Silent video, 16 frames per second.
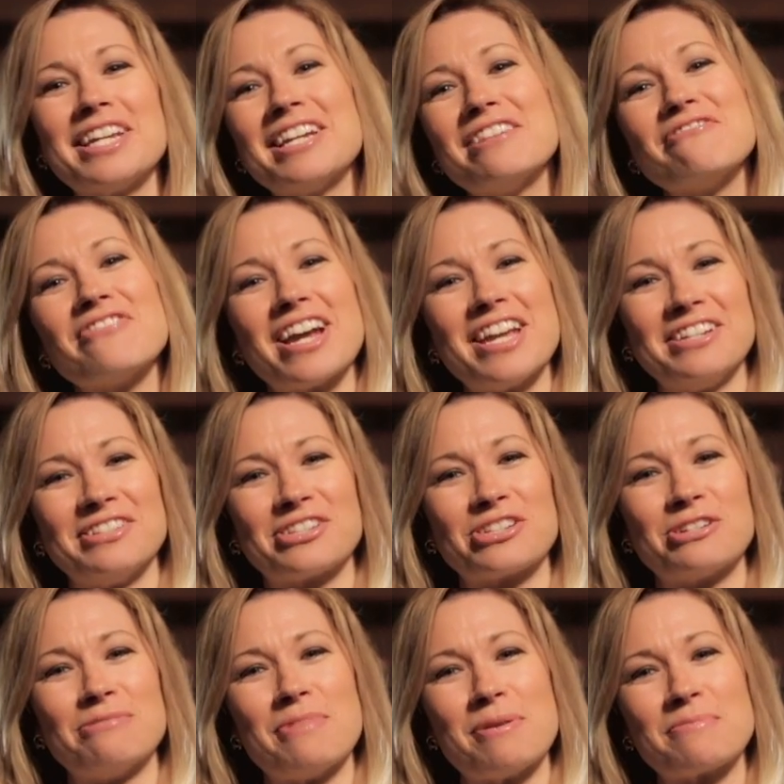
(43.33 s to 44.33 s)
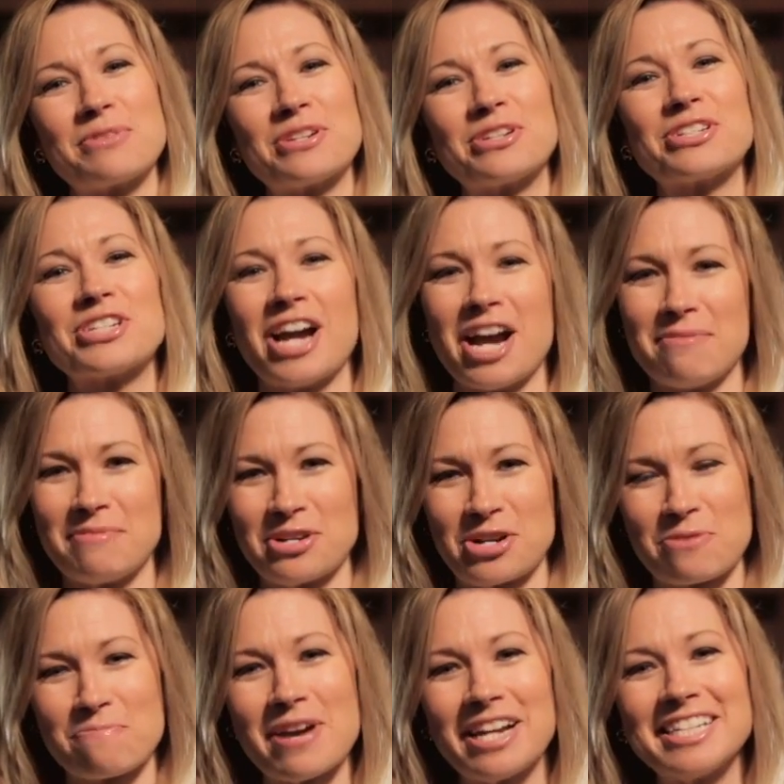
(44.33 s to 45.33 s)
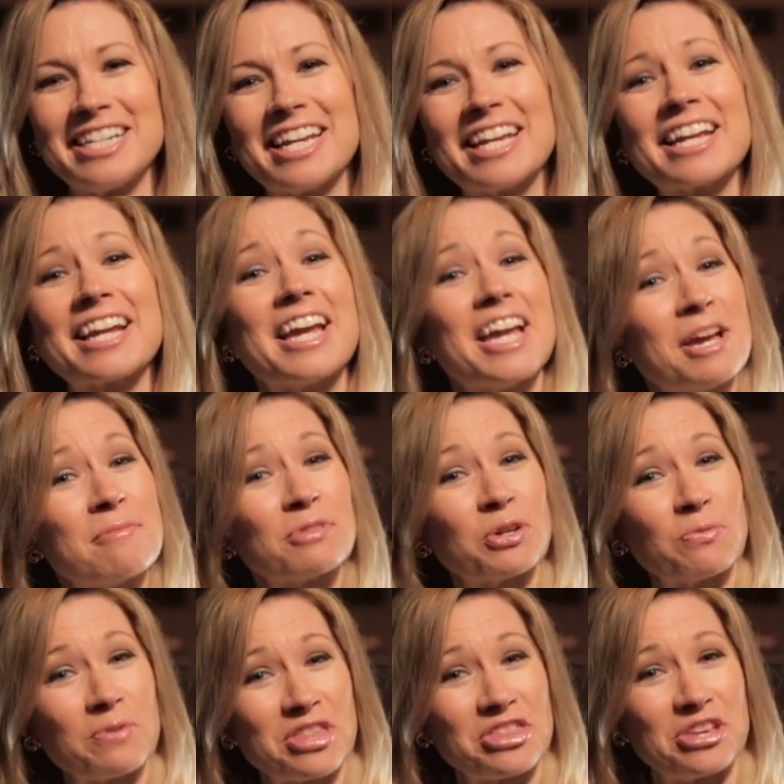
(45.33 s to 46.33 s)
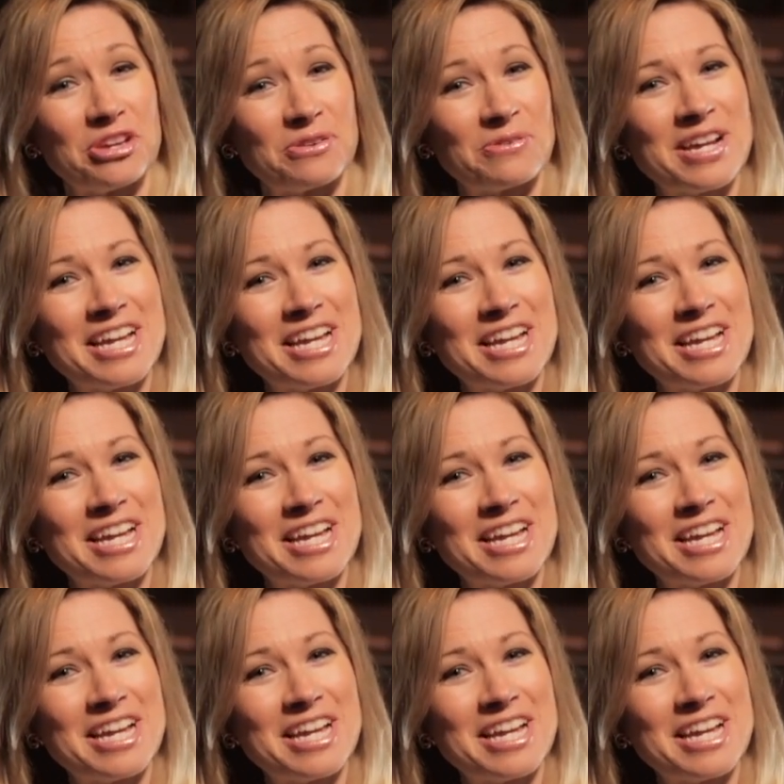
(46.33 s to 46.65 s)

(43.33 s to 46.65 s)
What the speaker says: to invite you to remember your time here by taking a hymnal with you.